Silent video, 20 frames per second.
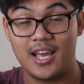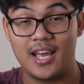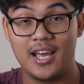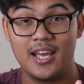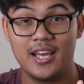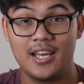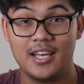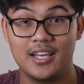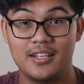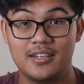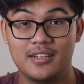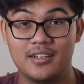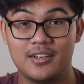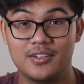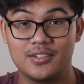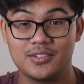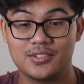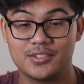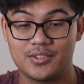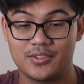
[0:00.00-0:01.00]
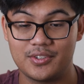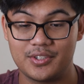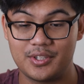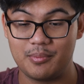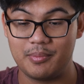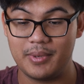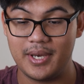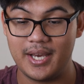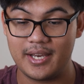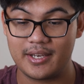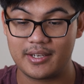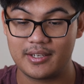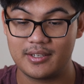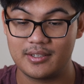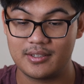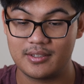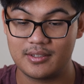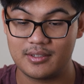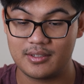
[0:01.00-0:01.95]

and also on the back.